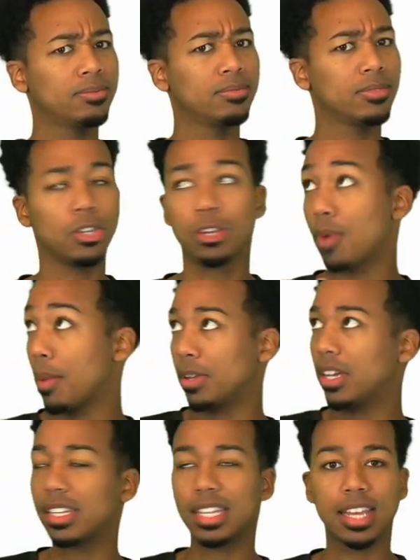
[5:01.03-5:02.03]
You know, you might be
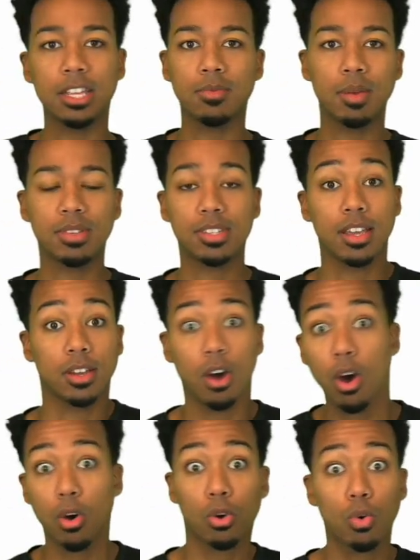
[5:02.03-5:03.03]
looking at that, you might be saying,
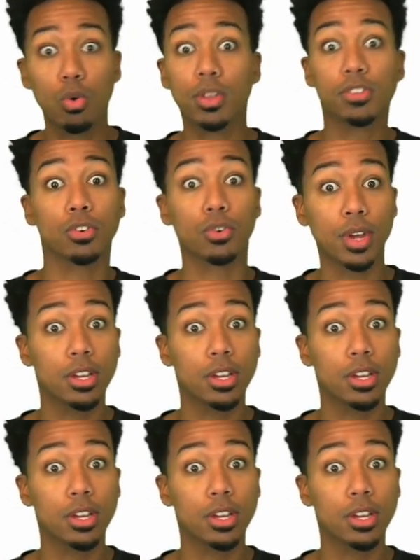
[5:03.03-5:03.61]
oh, cool, that's a great